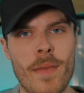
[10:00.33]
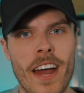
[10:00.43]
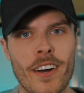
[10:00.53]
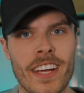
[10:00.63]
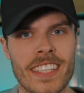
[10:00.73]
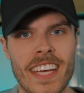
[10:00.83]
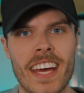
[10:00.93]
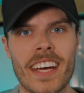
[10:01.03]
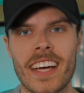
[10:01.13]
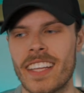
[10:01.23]
battery a
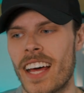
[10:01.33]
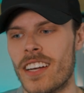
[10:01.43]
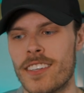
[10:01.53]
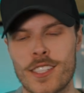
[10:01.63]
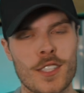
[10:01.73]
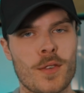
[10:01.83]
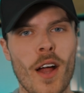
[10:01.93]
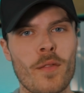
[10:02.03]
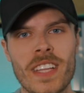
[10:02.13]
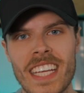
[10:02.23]
day and then just
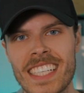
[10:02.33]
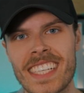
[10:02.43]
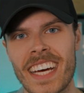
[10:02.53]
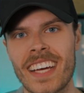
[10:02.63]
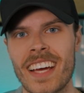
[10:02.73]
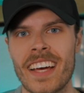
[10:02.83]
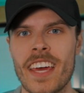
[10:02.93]
run with this thing,